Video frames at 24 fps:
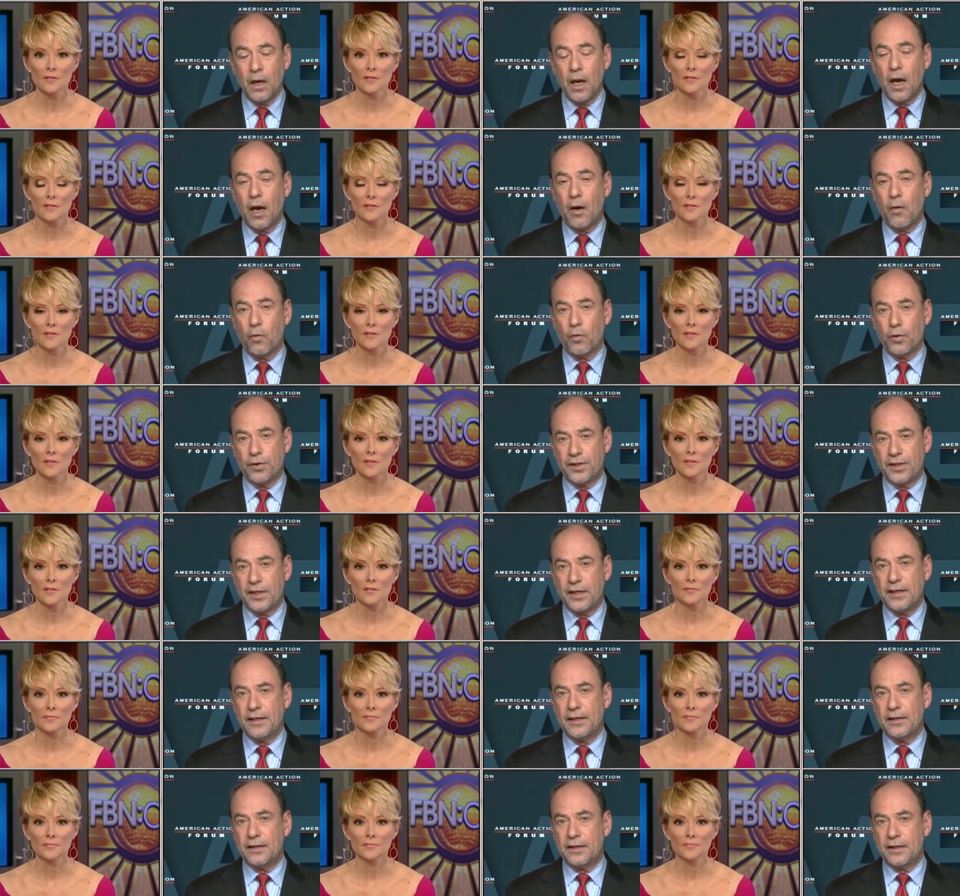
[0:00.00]
Speaker 1: Uh, we're
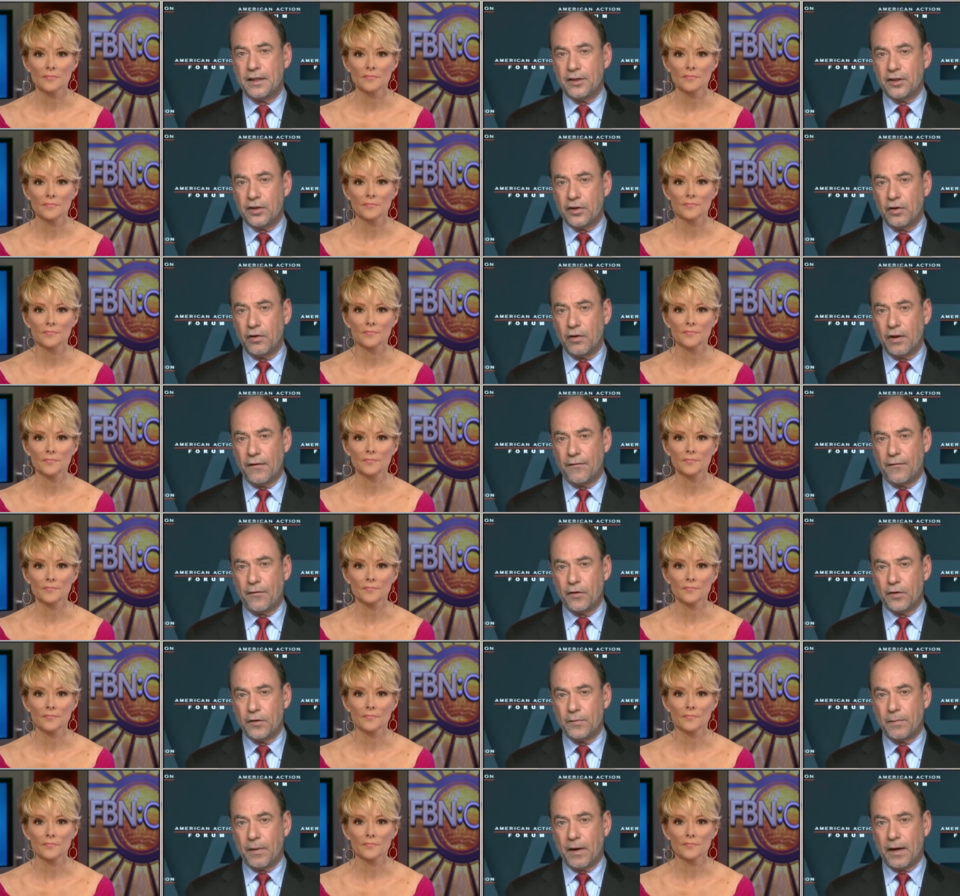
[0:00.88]
seeing additional
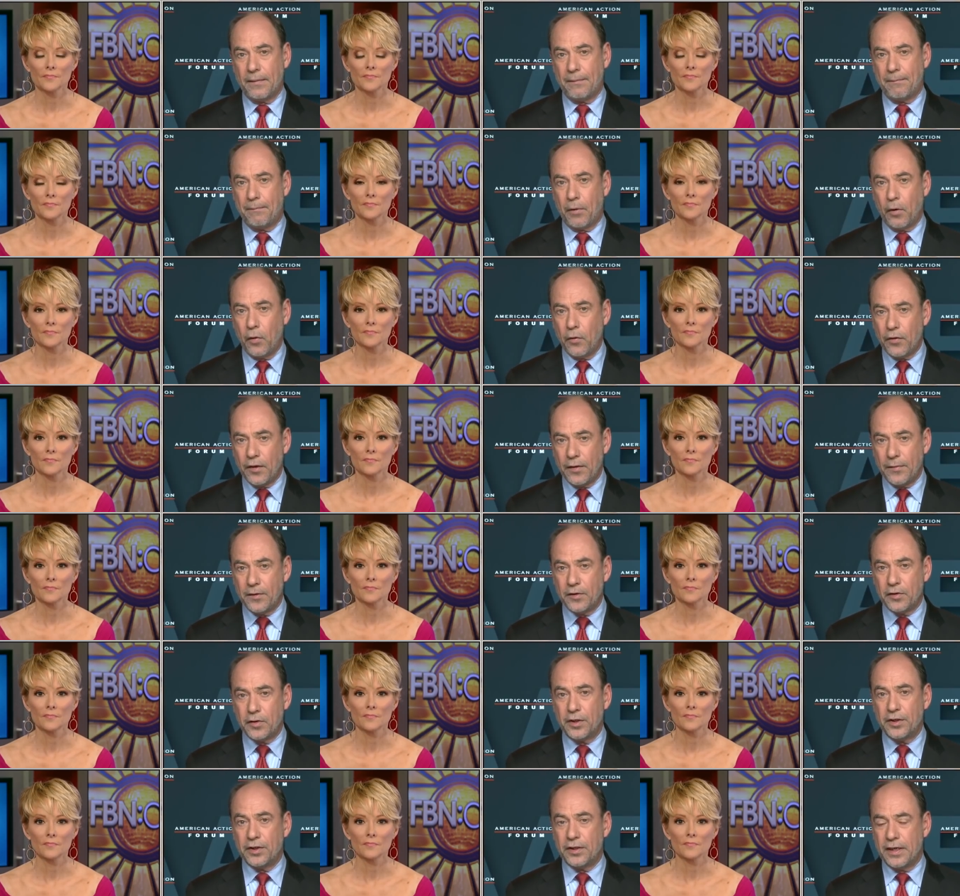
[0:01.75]
efforts by both the
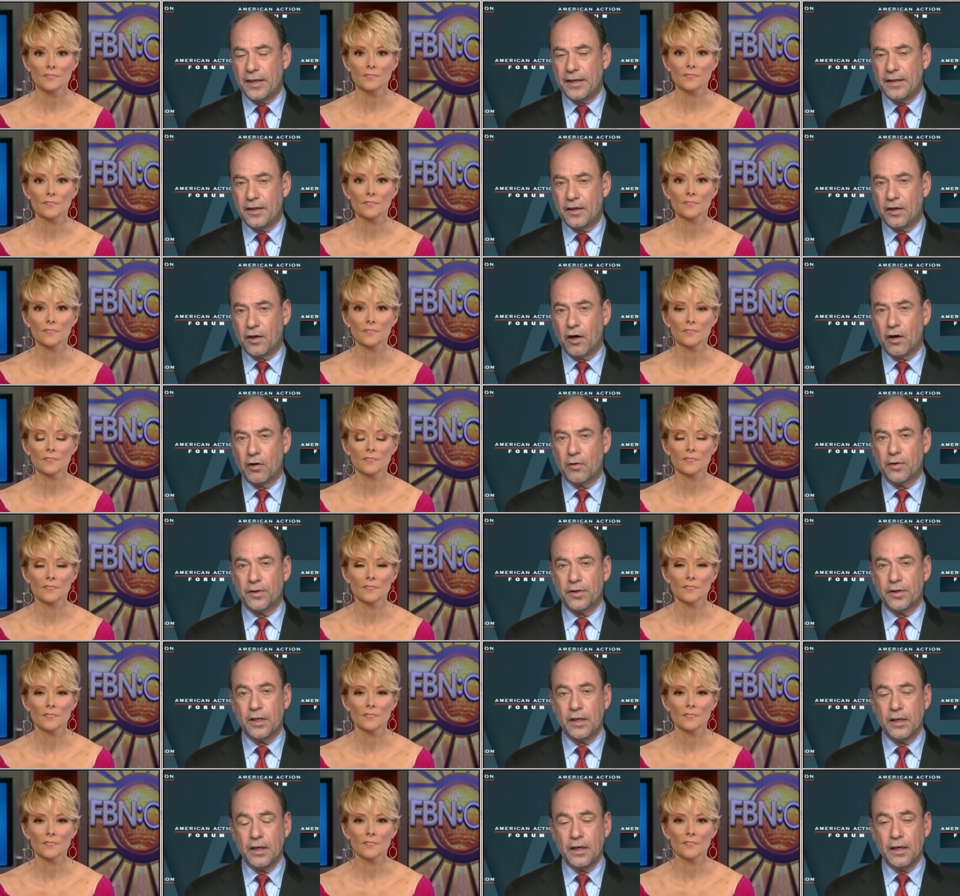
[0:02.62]
administration and the
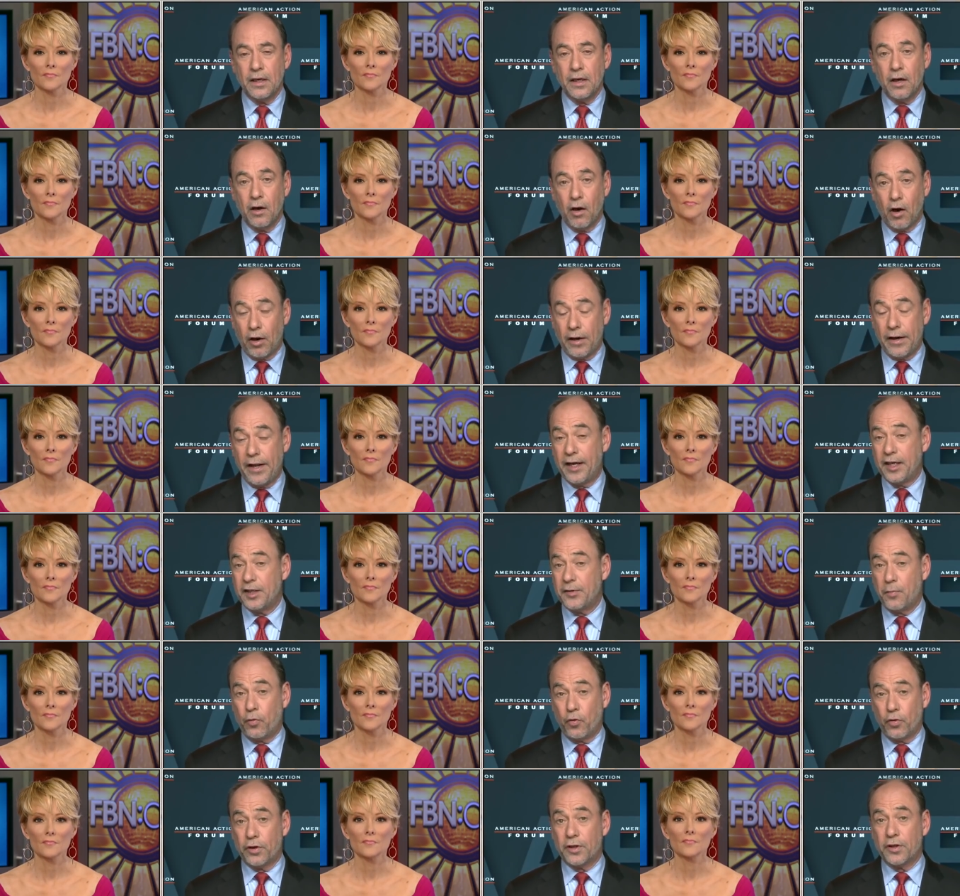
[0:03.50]
Congress on
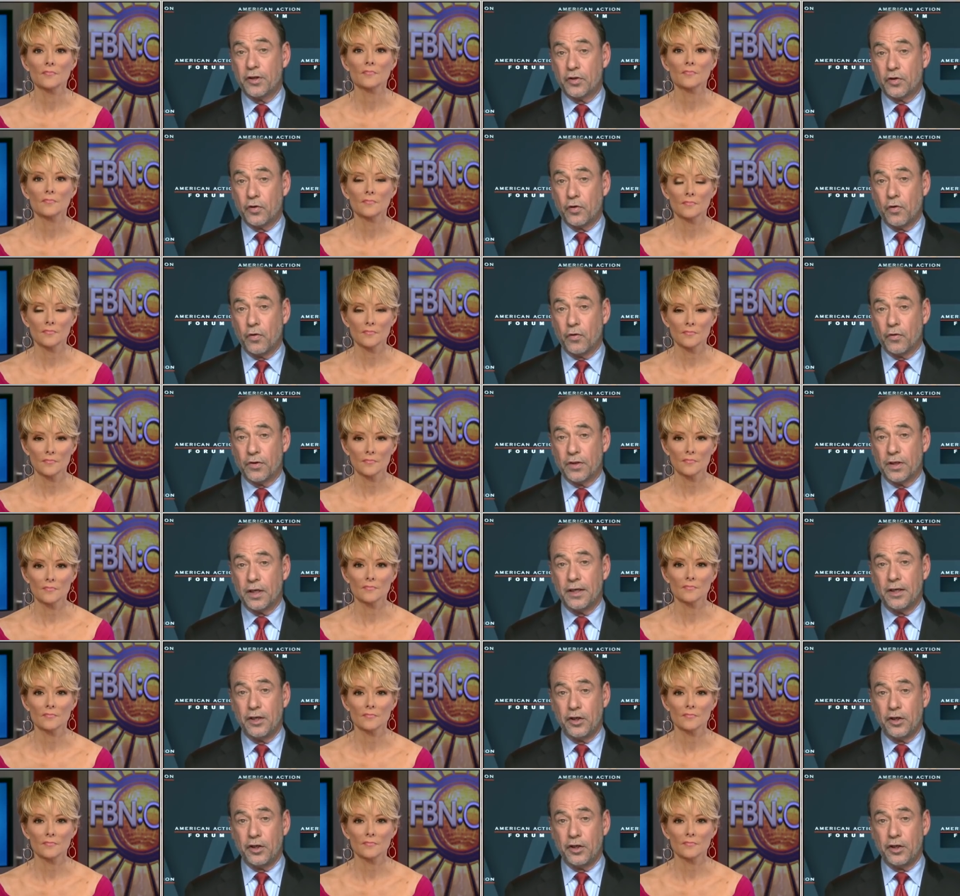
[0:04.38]
export controls.